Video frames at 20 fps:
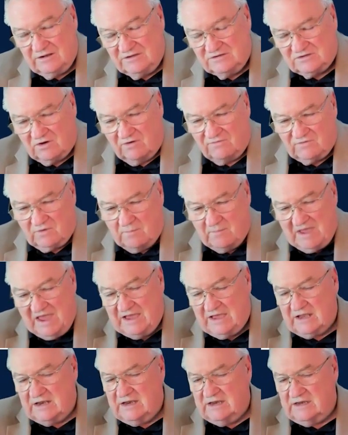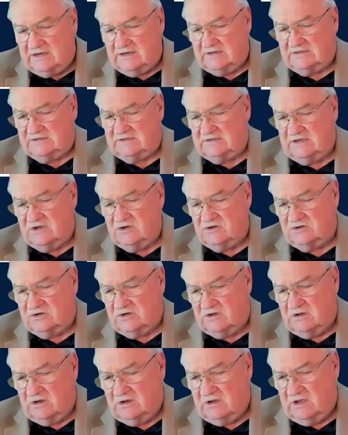So if you're making a
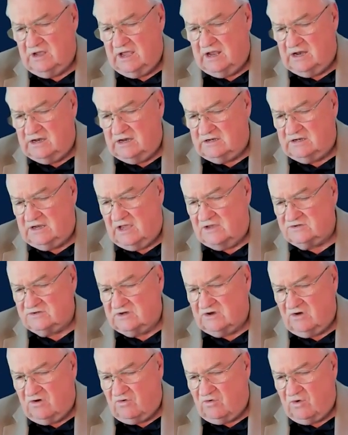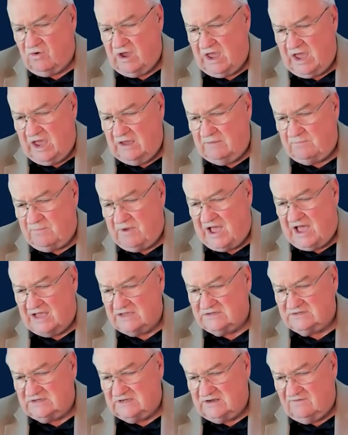decision and it doesn't create
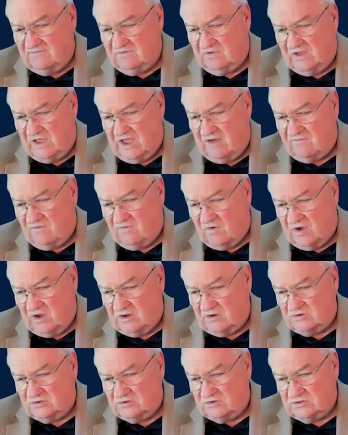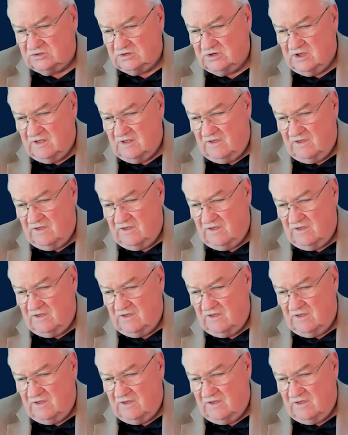positive leverage